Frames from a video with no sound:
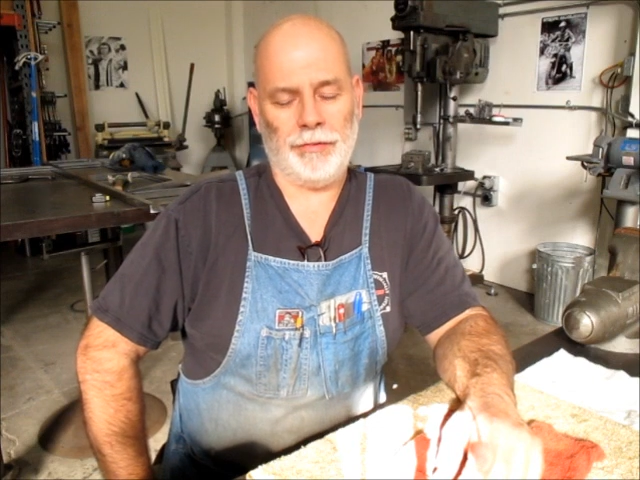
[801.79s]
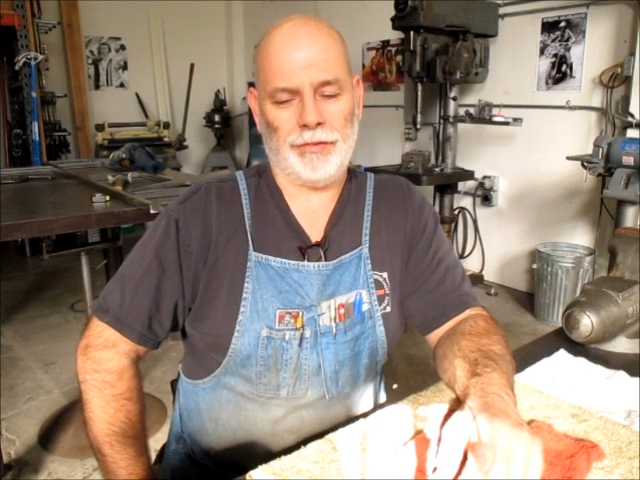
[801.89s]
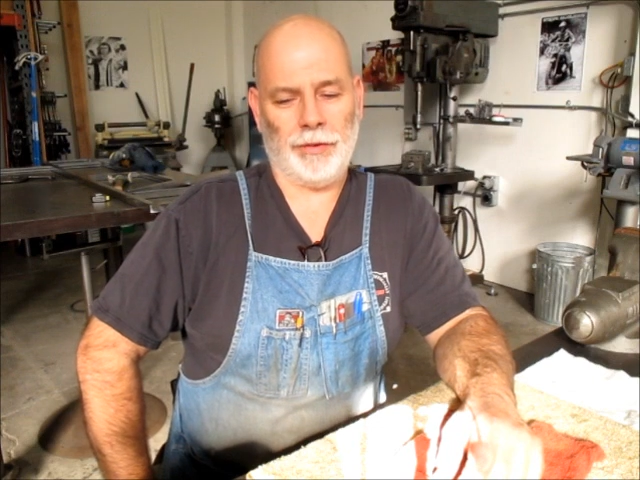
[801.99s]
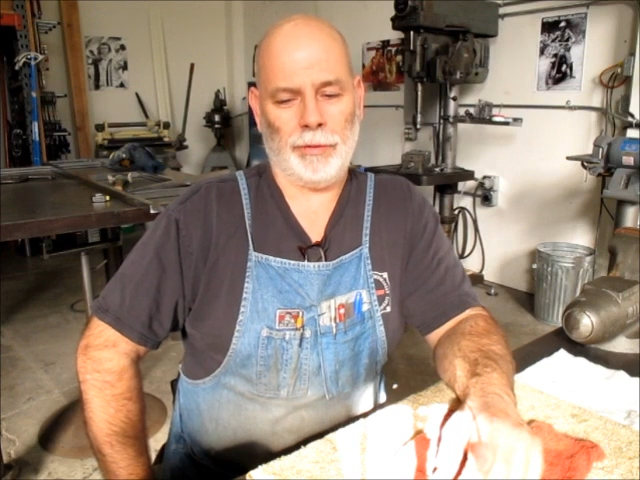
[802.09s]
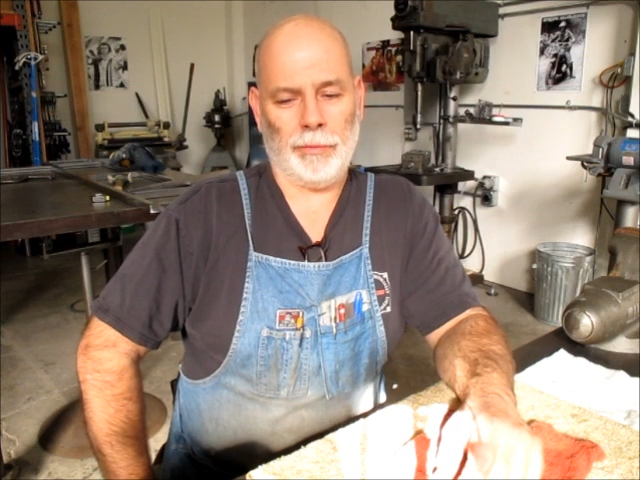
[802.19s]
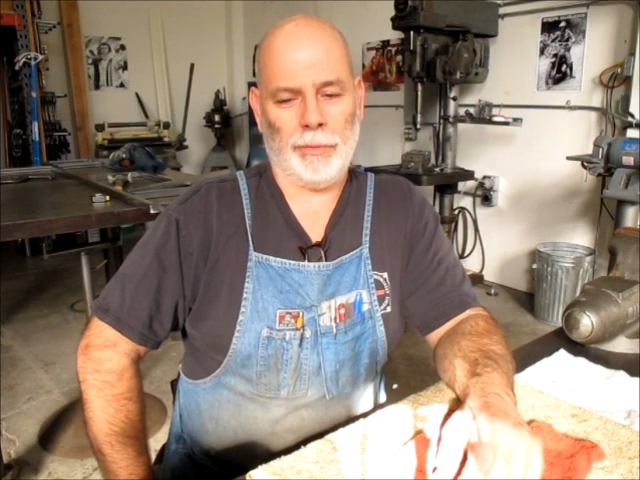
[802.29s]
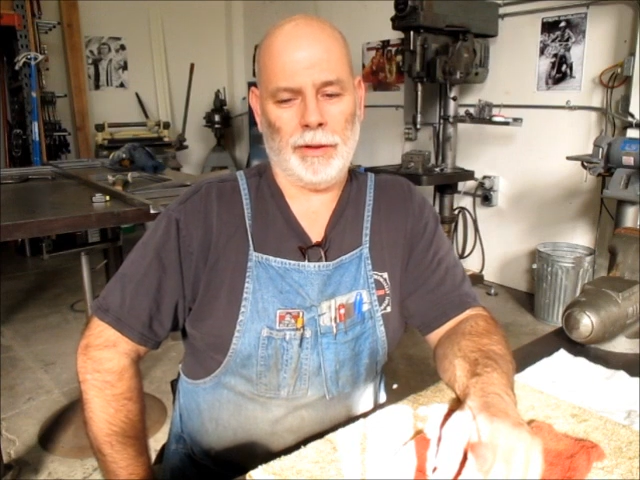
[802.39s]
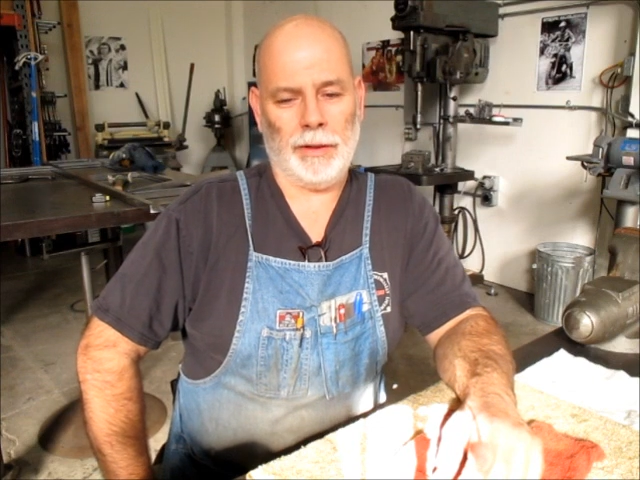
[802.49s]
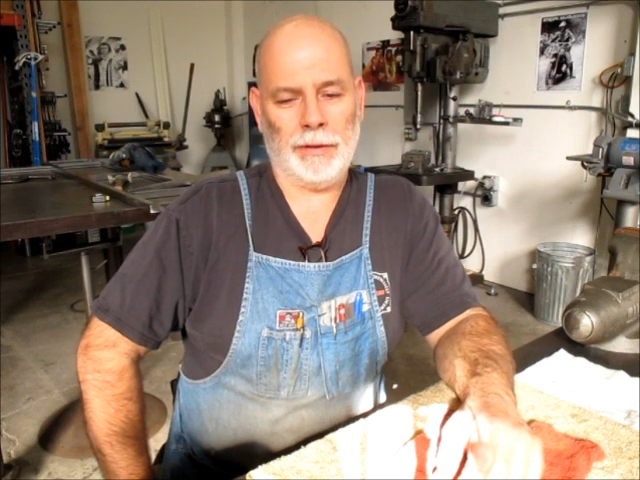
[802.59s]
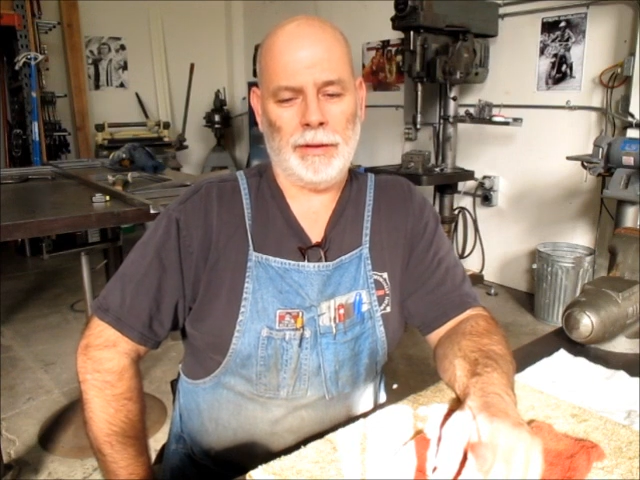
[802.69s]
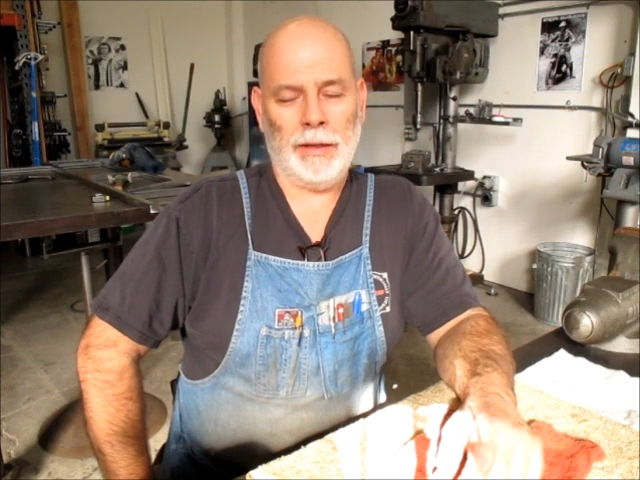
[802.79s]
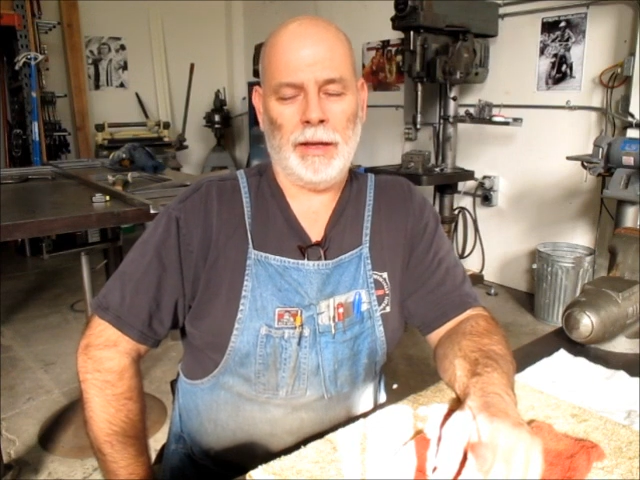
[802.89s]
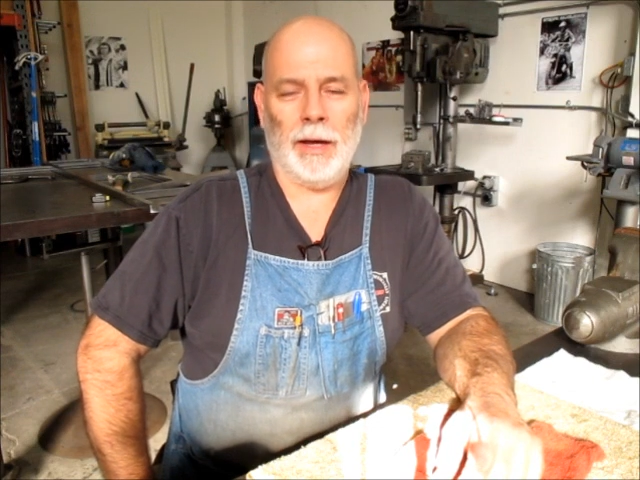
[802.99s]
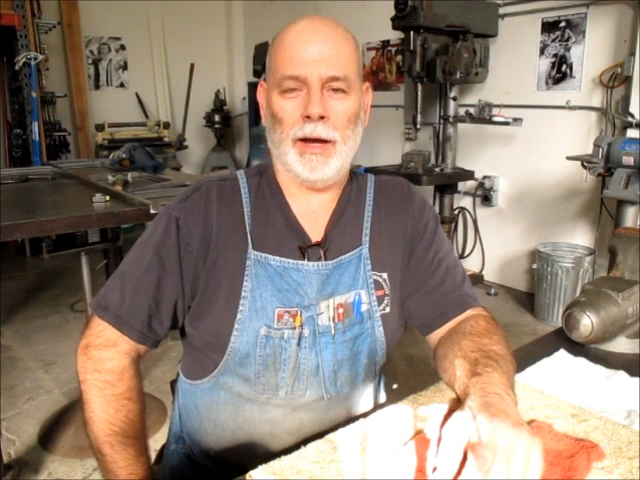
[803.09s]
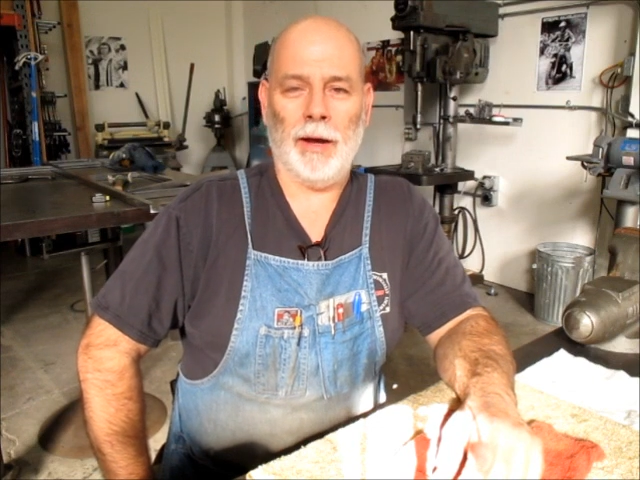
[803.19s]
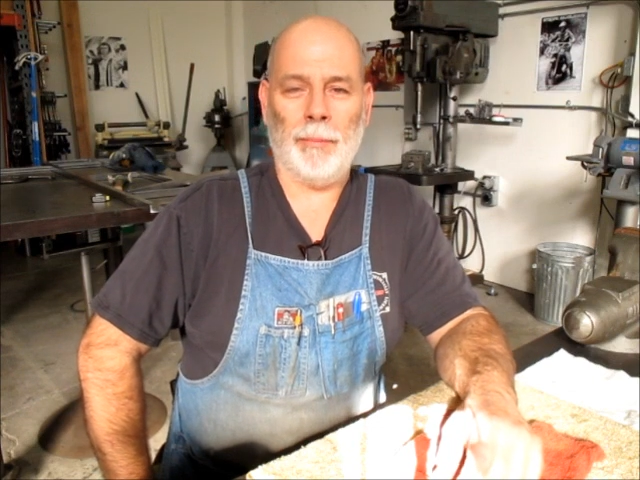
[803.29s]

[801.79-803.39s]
So uh,